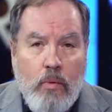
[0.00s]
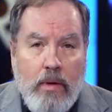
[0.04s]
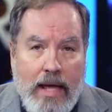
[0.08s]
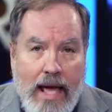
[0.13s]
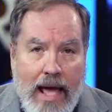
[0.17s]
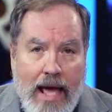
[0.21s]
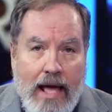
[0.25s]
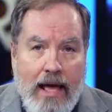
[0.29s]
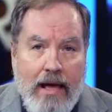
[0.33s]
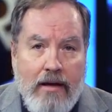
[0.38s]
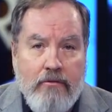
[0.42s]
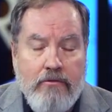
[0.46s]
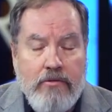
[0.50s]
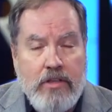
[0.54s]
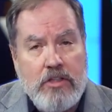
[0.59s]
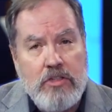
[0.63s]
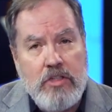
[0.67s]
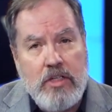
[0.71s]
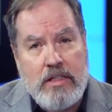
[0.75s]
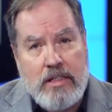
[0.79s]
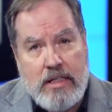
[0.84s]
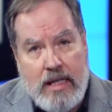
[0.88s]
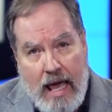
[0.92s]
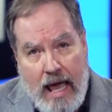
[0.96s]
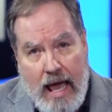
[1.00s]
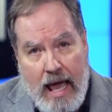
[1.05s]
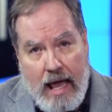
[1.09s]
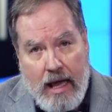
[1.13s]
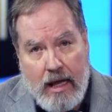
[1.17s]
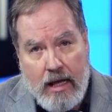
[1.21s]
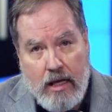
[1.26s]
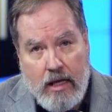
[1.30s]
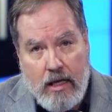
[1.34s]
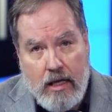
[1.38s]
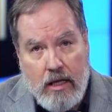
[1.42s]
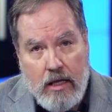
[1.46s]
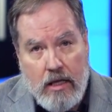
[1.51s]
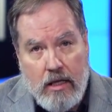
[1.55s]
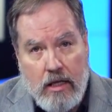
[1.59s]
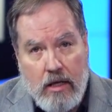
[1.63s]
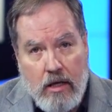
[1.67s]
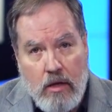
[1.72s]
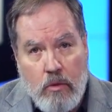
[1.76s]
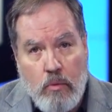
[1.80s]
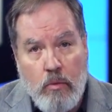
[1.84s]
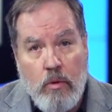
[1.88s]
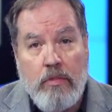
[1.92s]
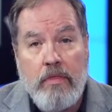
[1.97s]
we have this attack
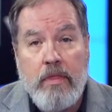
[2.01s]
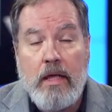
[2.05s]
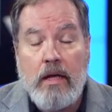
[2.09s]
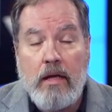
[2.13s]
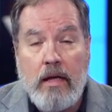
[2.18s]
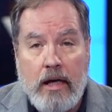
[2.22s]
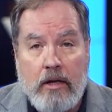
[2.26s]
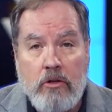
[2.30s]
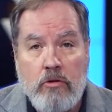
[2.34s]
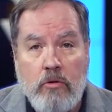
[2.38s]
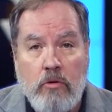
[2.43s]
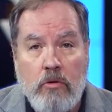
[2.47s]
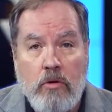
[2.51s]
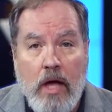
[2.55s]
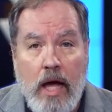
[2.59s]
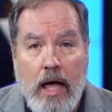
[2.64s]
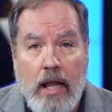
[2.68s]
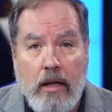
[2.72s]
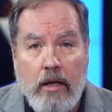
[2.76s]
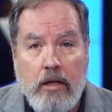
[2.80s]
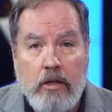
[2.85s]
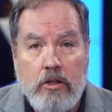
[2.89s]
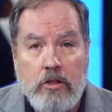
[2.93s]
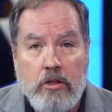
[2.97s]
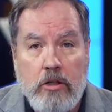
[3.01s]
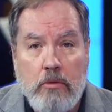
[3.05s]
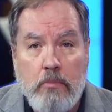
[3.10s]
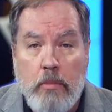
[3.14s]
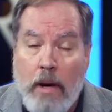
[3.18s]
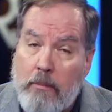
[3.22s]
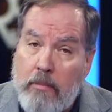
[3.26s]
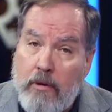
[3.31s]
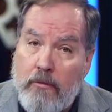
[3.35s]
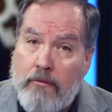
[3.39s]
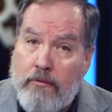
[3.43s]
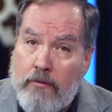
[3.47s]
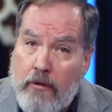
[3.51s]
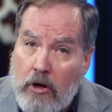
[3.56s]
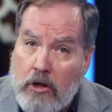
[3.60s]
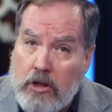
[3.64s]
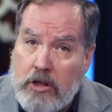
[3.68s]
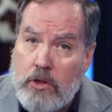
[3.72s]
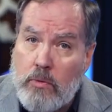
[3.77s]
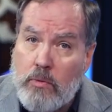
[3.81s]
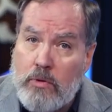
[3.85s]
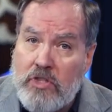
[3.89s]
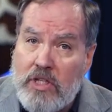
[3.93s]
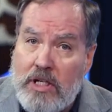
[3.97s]
with the Electoral College. Remember,
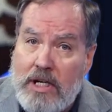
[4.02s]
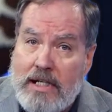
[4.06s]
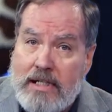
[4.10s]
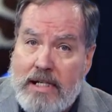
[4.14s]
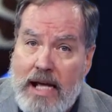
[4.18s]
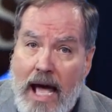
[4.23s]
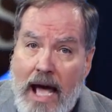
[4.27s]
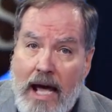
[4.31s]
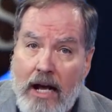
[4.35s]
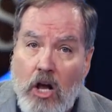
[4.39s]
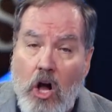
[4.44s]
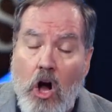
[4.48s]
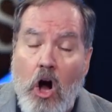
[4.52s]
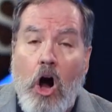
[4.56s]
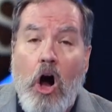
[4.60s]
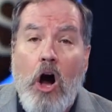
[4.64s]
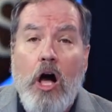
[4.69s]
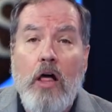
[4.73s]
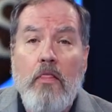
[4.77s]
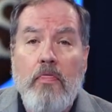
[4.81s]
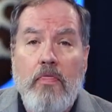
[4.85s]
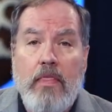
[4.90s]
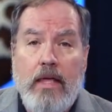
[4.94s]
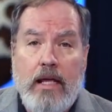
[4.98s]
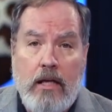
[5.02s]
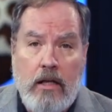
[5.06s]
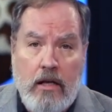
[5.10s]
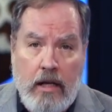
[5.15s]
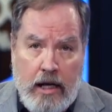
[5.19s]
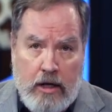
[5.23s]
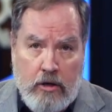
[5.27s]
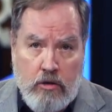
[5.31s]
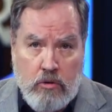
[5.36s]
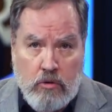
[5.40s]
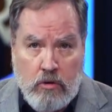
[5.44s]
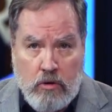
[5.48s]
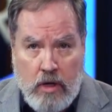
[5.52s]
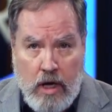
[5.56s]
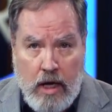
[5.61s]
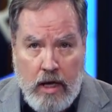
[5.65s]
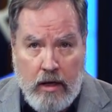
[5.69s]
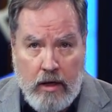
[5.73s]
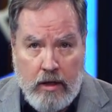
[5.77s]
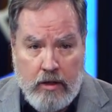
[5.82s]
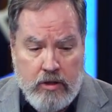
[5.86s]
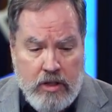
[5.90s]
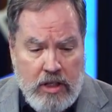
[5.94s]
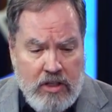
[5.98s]
first it was an attack on the Electoral
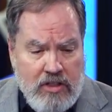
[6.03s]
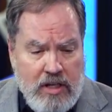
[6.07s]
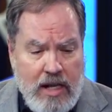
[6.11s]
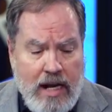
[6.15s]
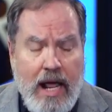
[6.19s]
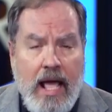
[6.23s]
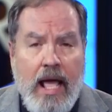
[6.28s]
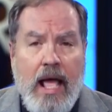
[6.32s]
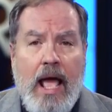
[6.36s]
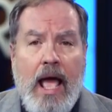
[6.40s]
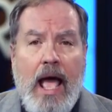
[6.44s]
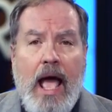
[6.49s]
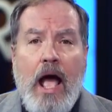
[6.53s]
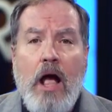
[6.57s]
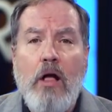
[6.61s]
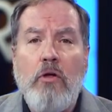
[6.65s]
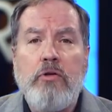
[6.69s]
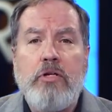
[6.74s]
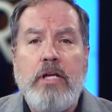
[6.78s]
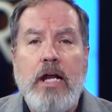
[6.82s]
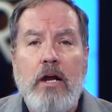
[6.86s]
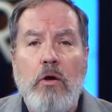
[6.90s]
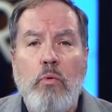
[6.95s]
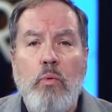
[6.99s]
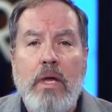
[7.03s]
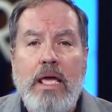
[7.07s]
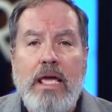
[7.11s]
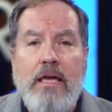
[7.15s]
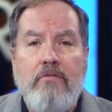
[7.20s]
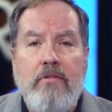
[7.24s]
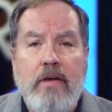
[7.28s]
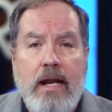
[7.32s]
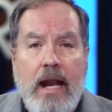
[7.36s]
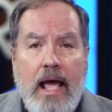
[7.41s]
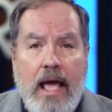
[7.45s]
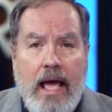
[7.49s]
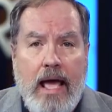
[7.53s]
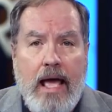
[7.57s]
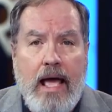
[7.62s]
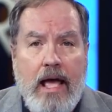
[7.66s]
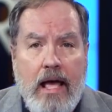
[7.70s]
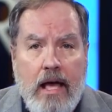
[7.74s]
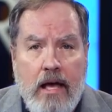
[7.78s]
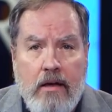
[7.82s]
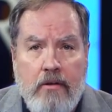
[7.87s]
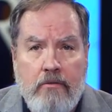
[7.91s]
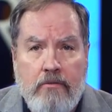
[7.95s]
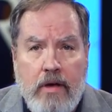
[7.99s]
College. They said, how dare we even
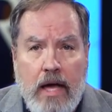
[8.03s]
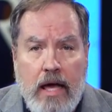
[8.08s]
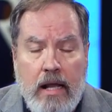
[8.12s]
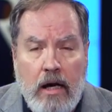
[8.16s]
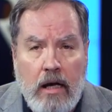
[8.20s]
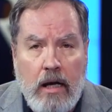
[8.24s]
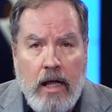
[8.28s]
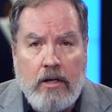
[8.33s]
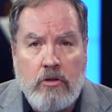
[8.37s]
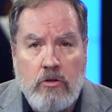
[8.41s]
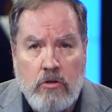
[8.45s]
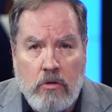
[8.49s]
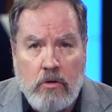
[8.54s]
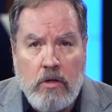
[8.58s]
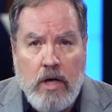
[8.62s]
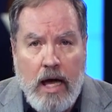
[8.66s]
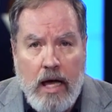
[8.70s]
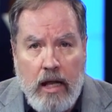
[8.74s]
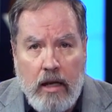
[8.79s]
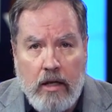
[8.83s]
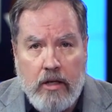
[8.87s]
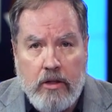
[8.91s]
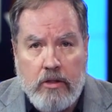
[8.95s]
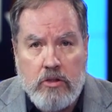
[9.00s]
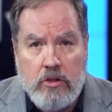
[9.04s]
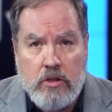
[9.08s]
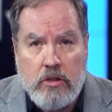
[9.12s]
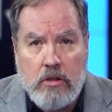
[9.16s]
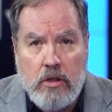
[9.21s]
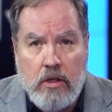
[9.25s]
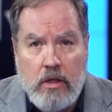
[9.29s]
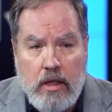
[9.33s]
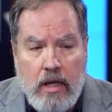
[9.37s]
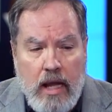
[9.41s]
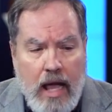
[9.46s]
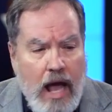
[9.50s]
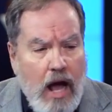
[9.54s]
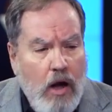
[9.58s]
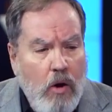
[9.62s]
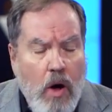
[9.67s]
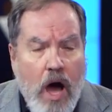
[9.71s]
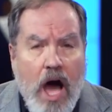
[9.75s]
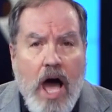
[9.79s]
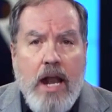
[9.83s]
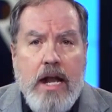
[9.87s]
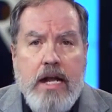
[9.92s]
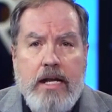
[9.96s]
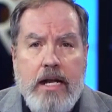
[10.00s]
have an Electoral College?
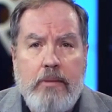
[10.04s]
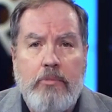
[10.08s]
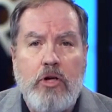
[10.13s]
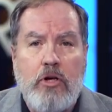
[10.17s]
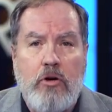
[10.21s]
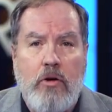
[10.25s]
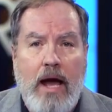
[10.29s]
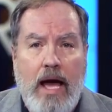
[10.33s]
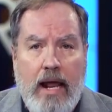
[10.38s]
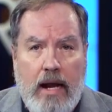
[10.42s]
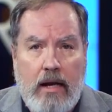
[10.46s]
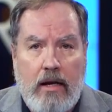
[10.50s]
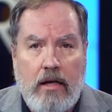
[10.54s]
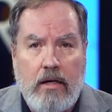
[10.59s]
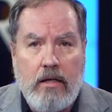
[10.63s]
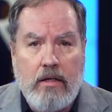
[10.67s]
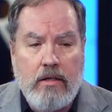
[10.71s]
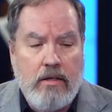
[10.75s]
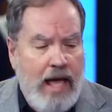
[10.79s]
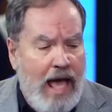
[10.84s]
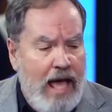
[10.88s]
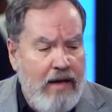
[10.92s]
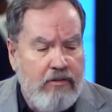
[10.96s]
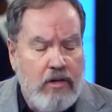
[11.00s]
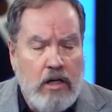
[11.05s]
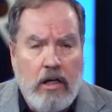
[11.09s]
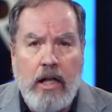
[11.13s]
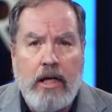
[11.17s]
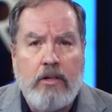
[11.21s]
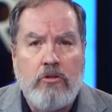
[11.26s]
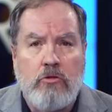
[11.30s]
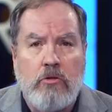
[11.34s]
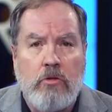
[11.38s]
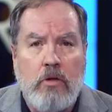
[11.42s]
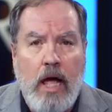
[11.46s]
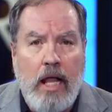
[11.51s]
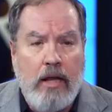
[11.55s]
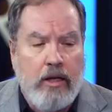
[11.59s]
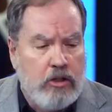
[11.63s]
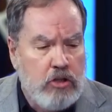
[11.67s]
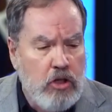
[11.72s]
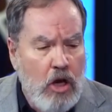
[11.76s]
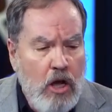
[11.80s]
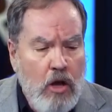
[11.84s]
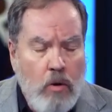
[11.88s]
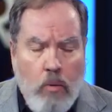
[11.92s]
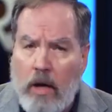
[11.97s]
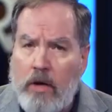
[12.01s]
How undemocratic to have an Electoral
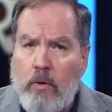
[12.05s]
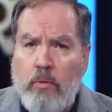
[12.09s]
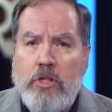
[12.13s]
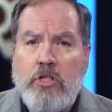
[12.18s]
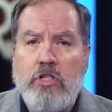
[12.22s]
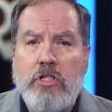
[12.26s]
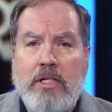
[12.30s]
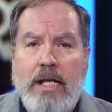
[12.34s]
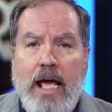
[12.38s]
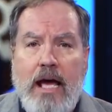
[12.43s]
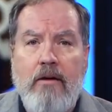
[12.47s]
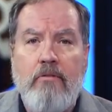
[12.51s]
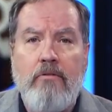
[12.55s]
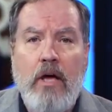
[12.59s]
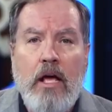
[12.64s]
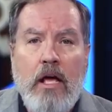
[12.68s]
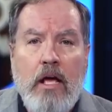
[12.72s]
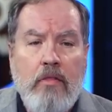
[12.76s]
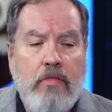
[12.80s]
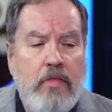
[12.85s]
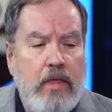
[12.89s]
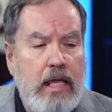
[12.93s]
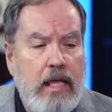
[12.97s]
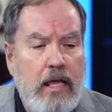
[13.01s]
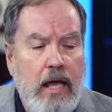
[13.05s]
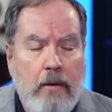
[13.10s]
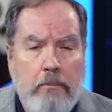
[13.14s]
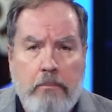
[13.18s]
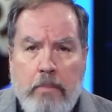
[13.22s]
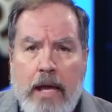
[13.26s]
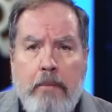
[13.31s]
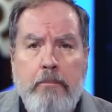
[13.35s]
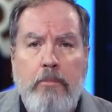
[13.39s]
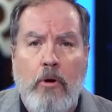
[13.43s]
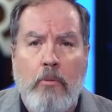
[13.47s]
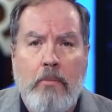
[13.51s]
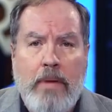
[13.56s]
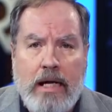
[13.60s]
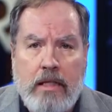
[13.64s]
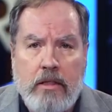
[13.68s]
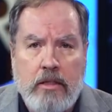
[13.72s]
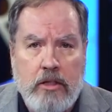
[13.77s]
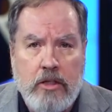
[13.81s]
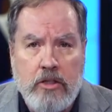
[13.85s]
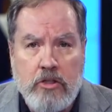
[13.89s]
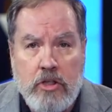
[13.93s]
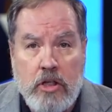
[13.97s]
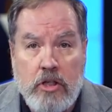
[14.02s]
College. Why don't we just have the people
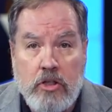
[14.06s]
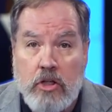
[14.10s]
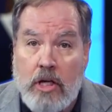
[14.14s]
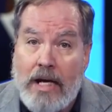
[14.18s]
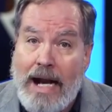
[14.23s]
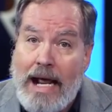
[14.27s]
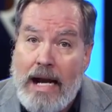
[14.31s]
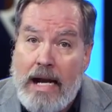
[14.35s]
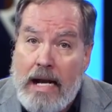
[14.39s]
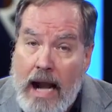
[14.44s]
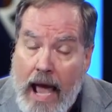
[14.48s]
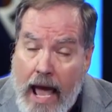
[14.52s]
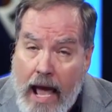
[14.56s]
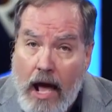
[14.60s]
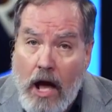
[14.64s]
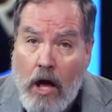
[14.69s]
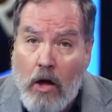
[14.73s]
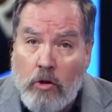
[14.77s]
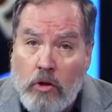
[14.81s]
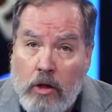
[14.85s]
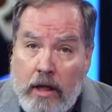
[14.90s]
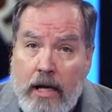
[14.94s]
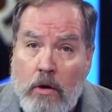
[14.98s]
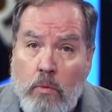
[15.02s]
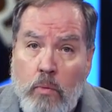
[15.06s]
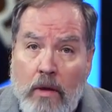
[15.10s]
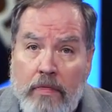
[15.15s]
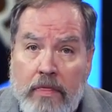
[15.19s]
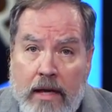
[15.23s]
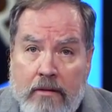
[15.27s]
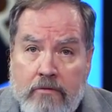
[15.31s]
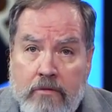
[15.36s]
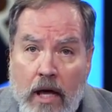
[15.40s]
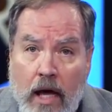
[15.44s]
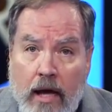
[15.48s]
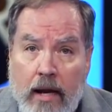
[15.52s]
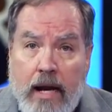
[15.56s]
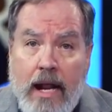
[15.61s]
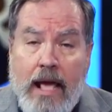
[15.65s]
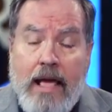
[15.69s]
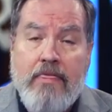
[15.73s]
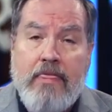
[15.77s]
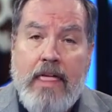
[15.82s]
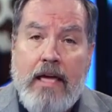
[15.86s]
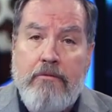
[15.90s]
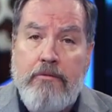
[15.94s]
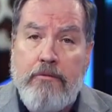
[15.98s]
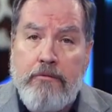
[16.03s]
make the decision? And now look at what they've done.
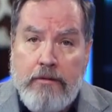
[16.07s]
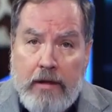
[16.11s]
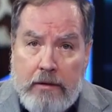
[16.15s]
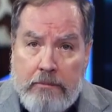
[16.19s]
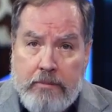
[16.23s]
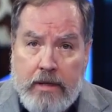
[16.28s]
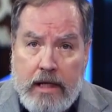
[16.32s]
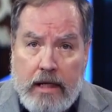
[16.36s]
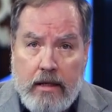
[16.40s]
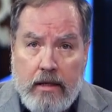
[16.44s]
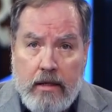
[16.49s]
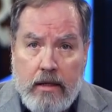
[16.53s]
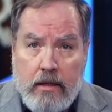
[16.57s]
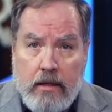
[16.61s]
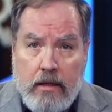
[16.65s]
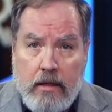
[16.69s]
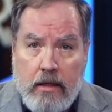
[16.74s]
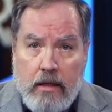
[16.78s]
They flipped it.